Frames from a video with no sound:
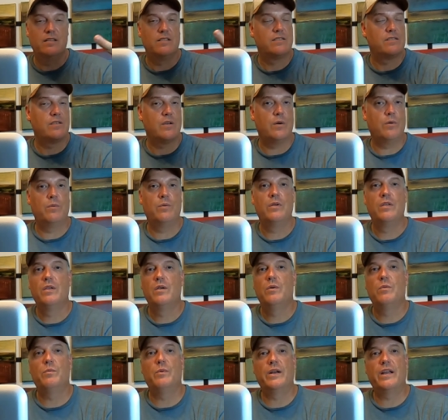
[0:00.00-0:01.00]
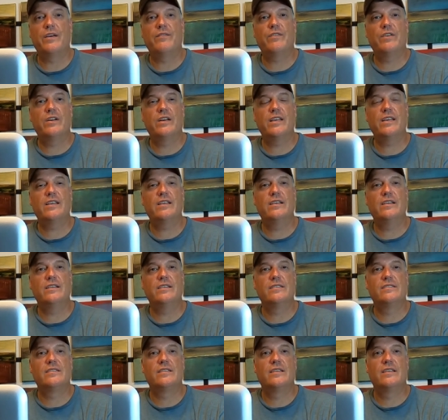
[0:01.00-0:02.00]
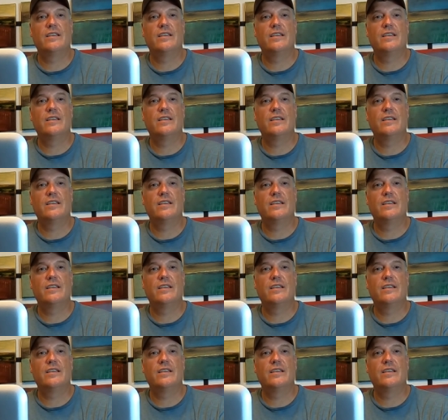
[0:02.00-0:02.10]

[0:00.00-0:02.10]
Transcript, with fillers: So whatever it is,